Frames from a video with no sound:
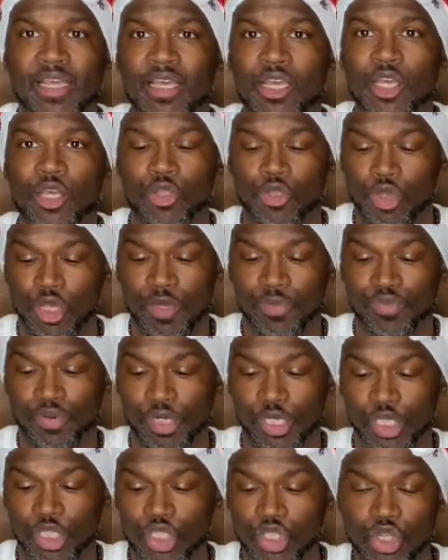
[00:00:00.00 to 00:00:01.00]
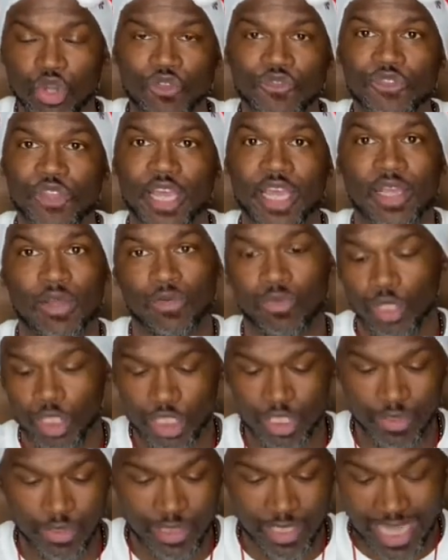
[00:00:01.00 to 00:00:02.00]
You can put a snowflake, which
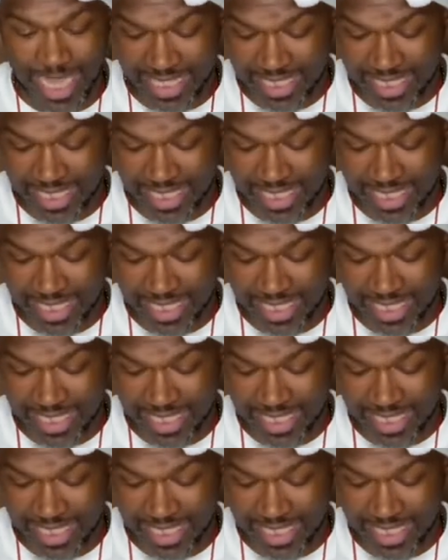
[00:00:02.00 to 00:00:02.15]
that's